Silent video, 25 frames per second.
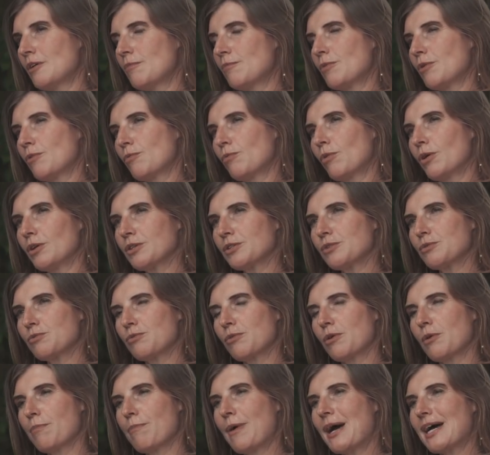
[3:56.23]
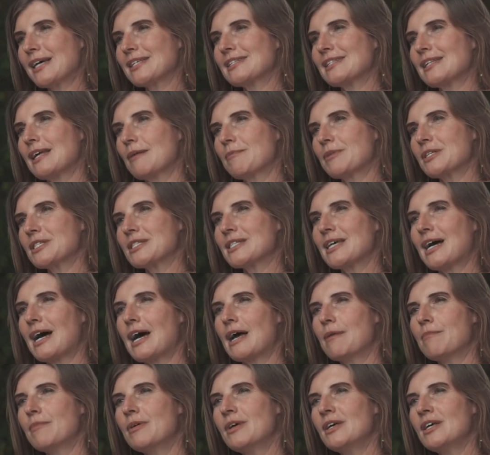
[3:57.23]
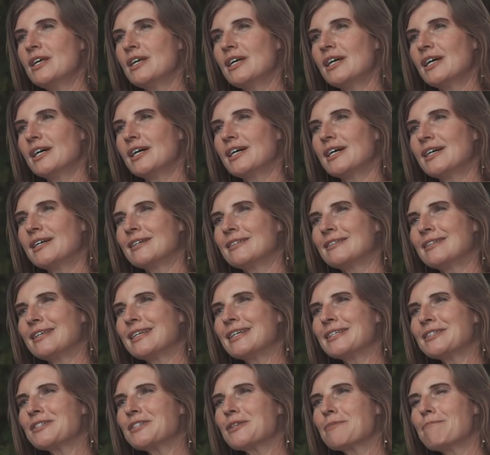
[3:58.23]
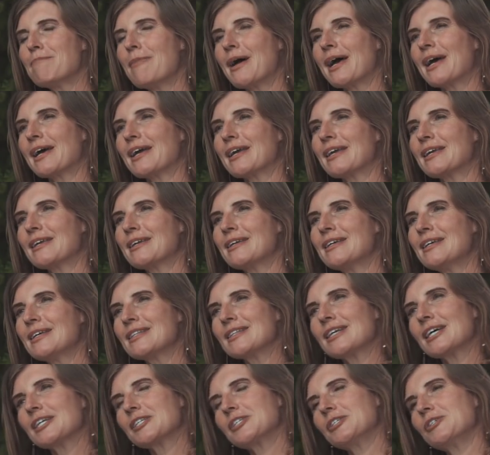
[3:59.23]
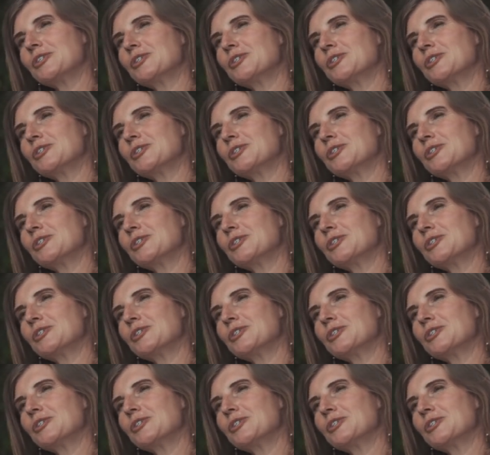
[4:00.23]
But once we're past lambing time and into May, that's